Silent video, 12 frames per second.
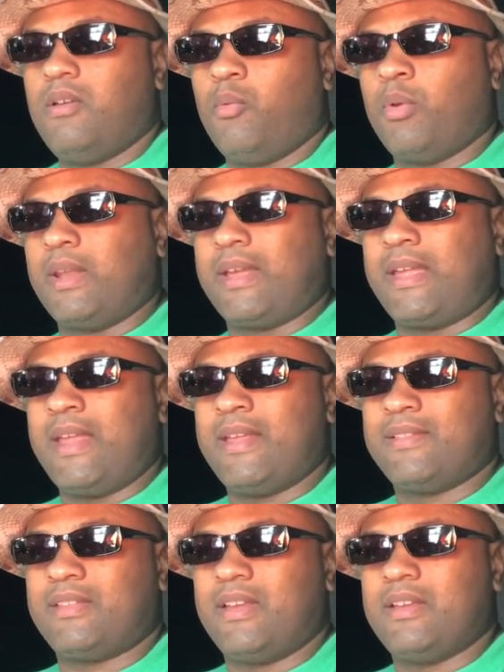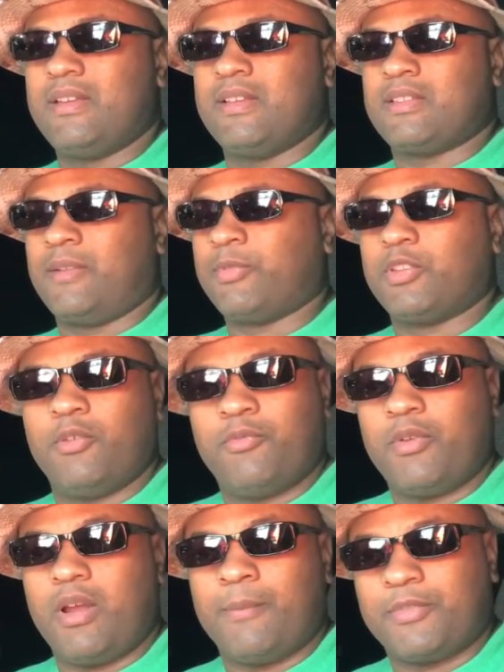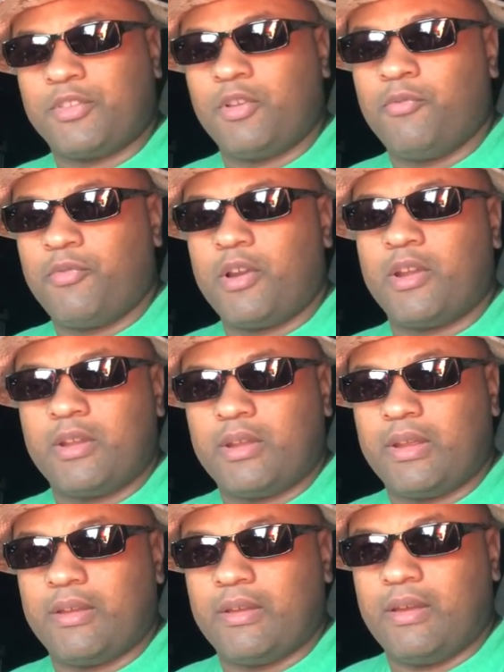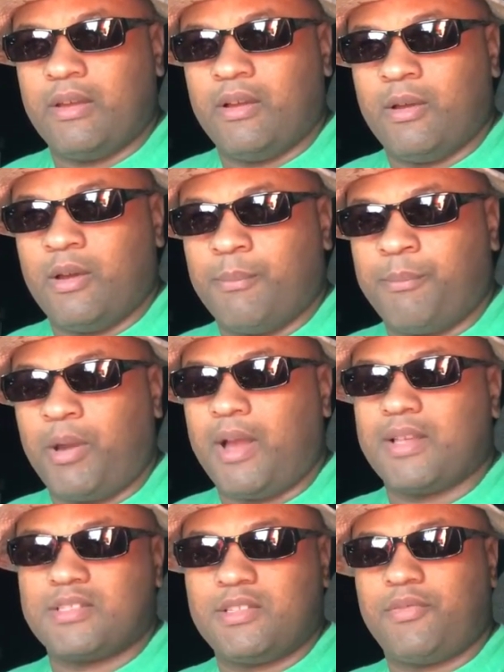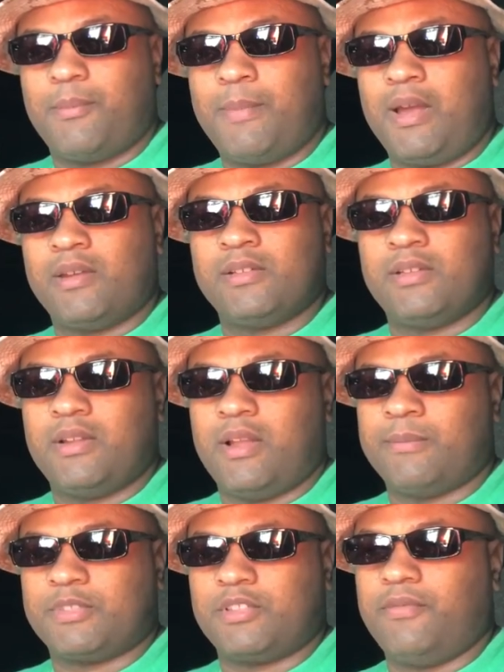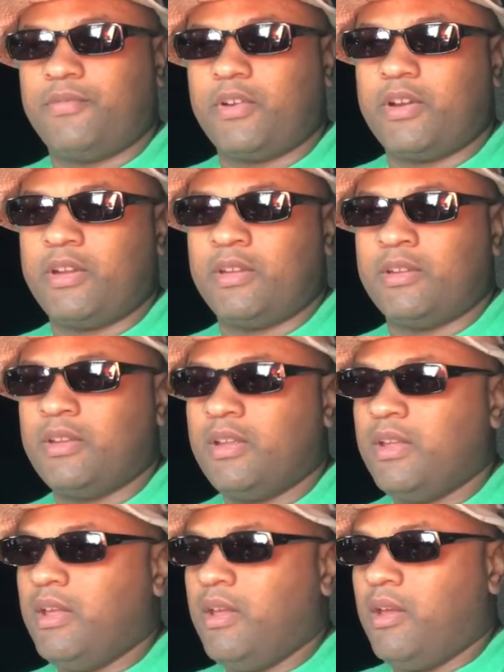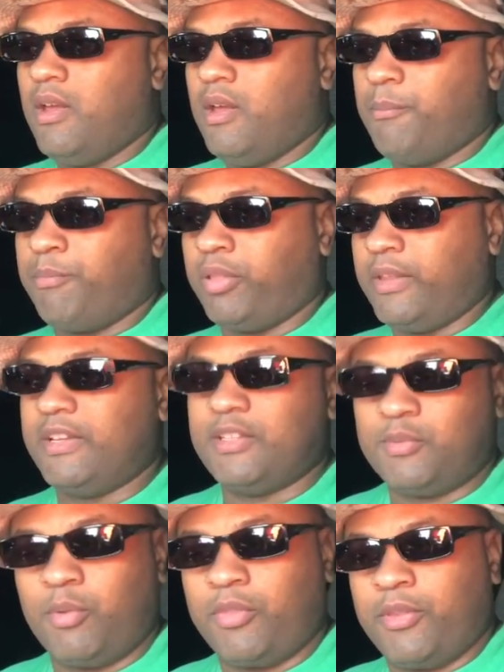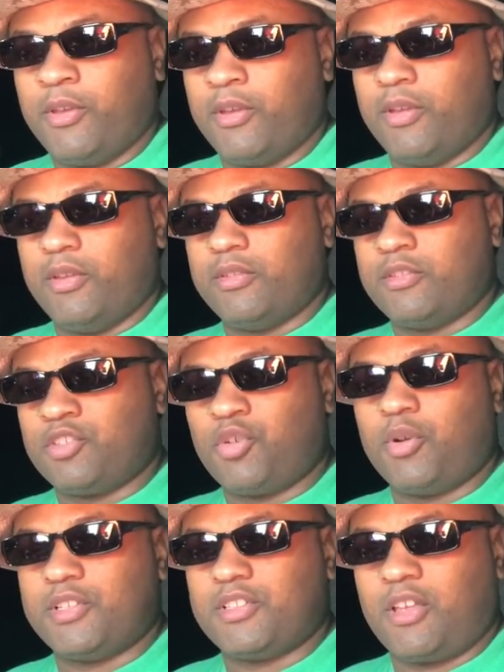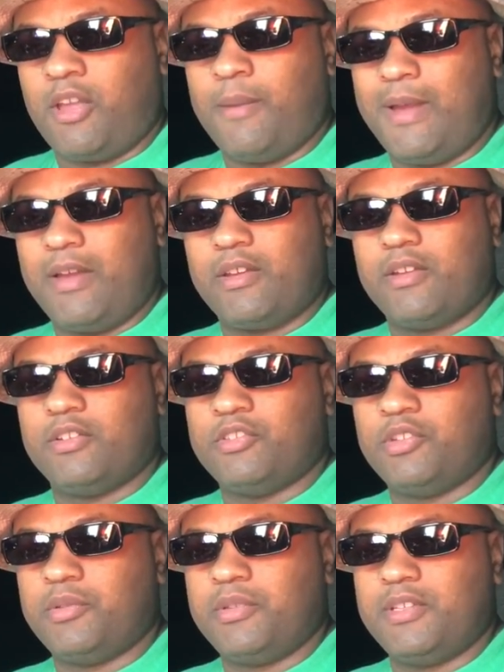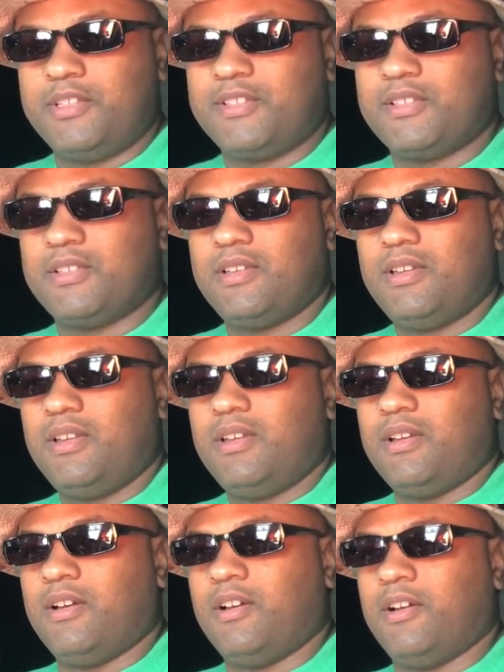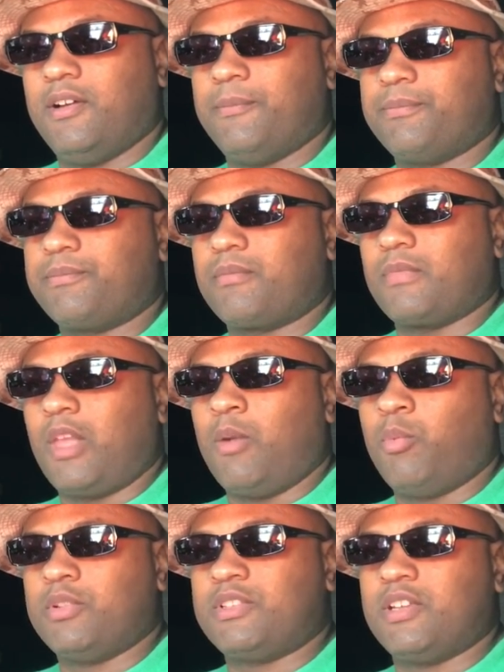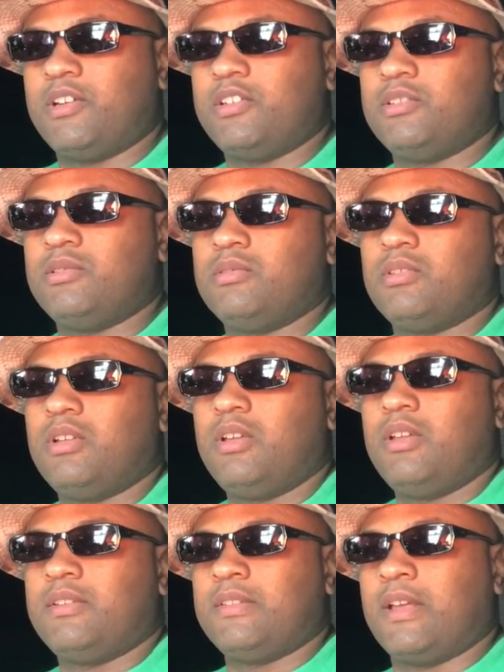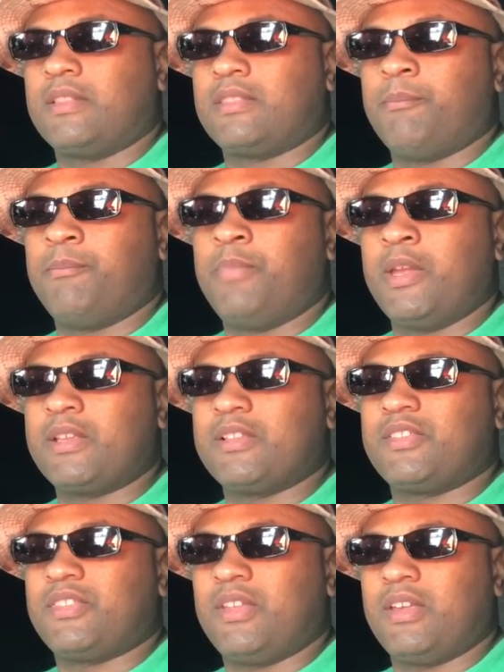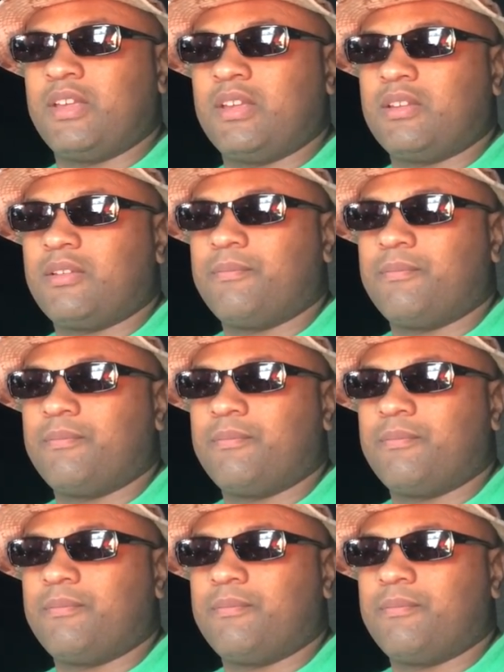What I can say is I'm still very positive about it. I'm still very pleased with the choice to come out here and do this. I would tell you that the biggest thing